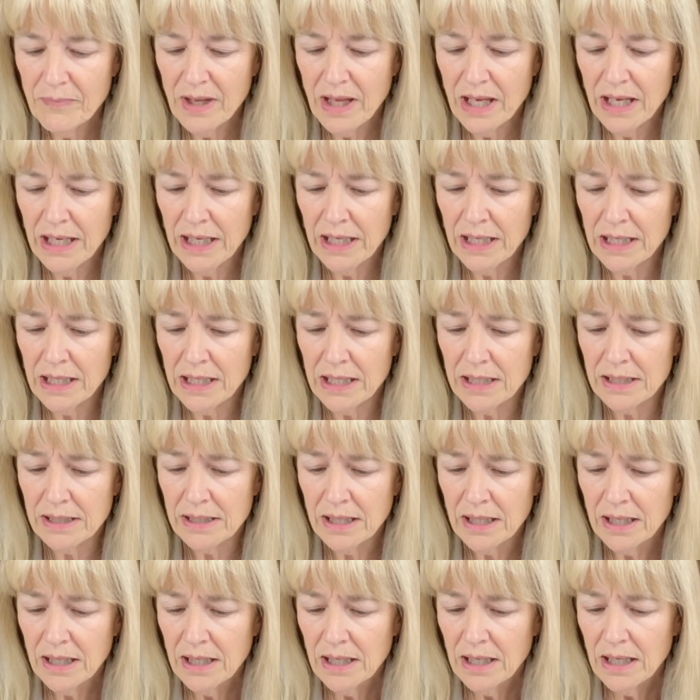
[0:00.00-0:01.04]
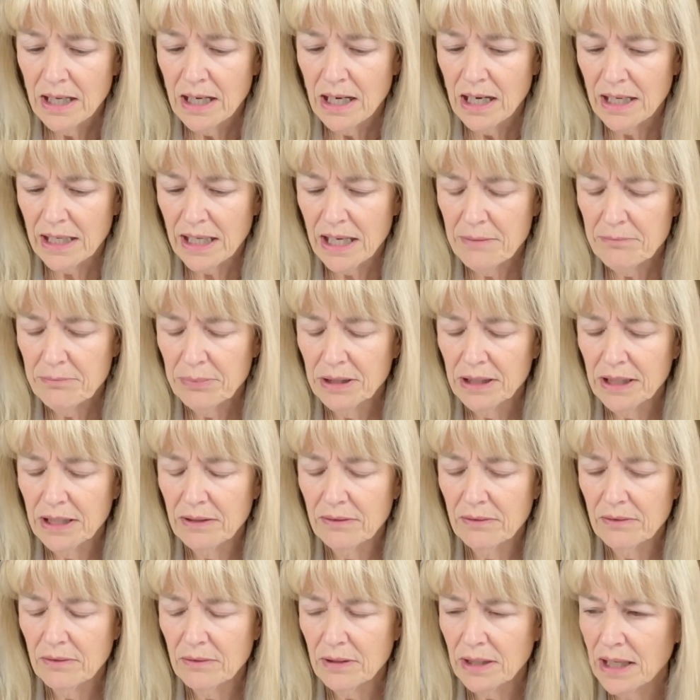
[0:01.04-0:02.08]
And I
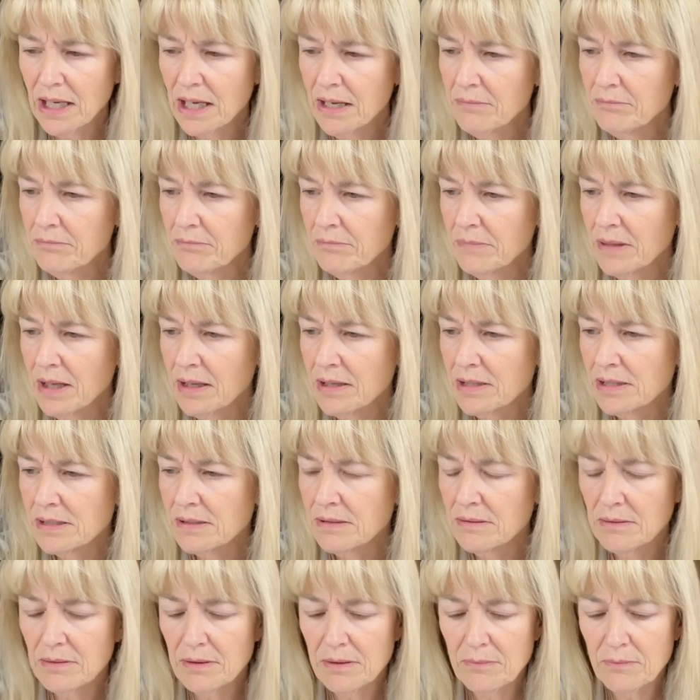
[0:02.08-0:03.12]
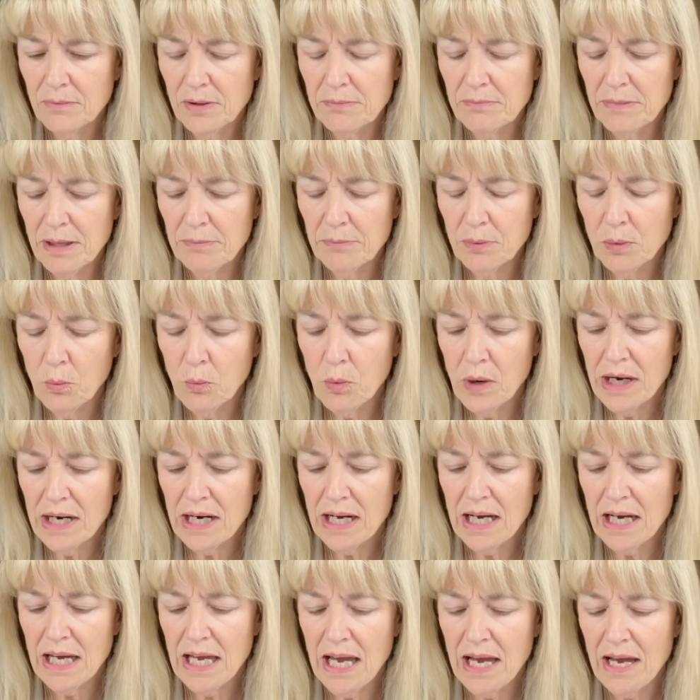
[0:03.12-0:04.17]
can't remember what
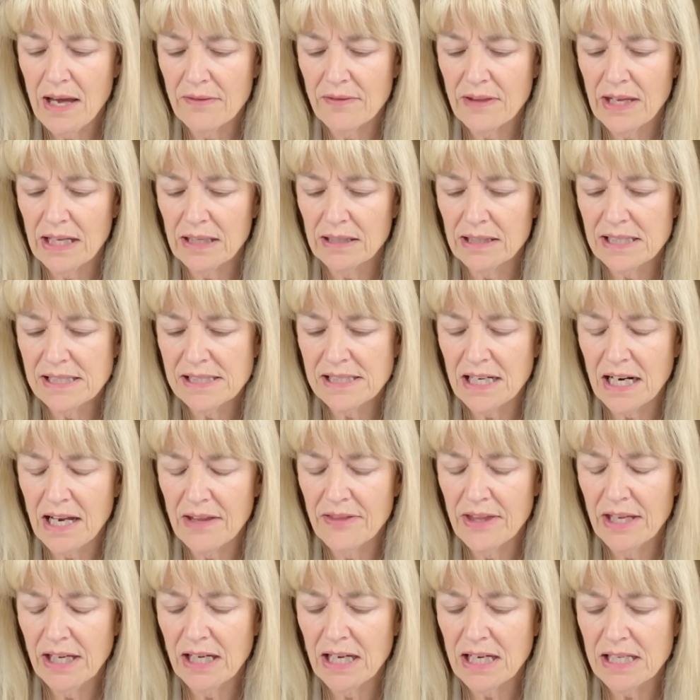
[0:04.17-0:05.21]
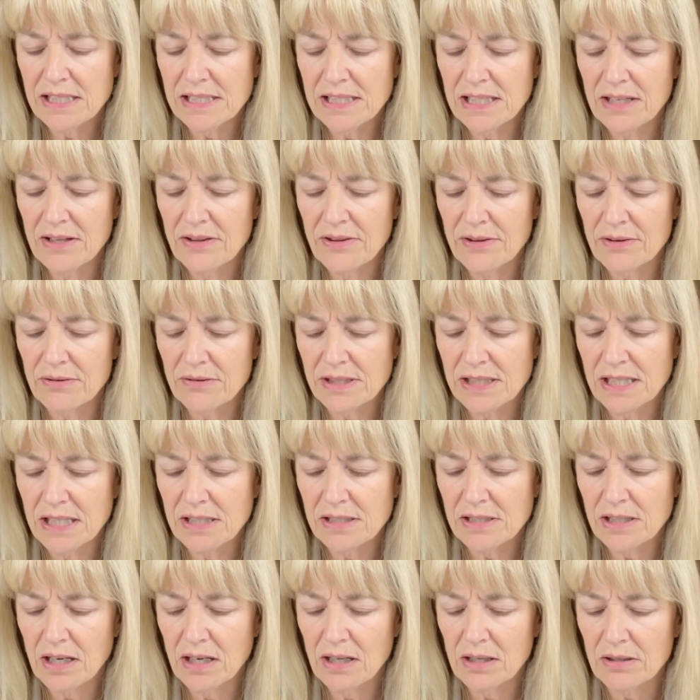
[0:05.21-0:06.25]
I had that listed. I think I did
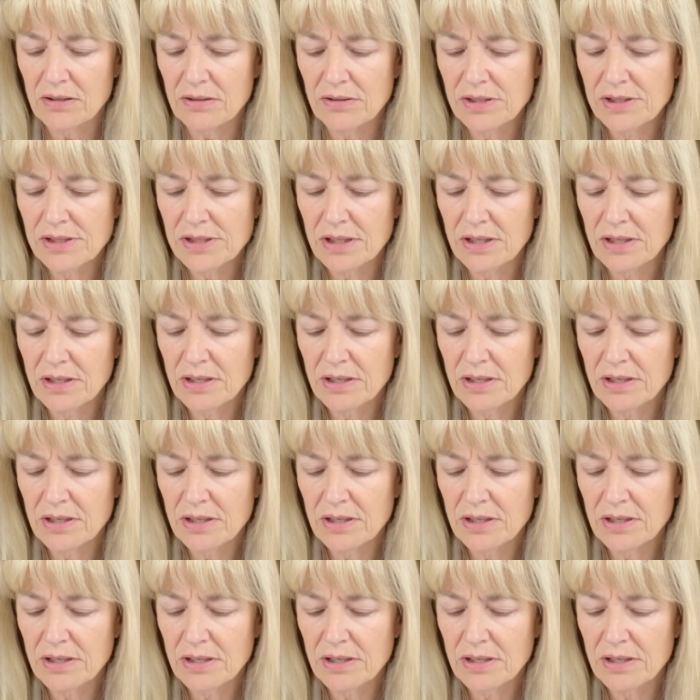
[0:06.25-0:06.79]
$13,